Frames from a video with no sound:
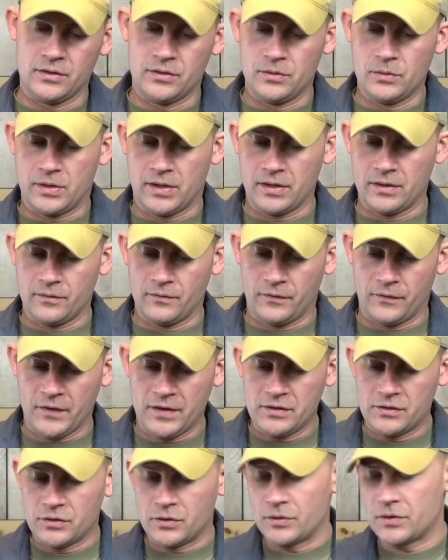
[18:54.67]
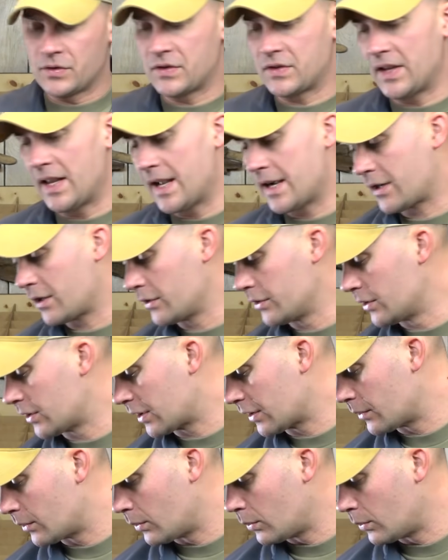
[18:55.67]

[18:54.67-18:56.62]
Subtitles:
you can fit in your stacker, you can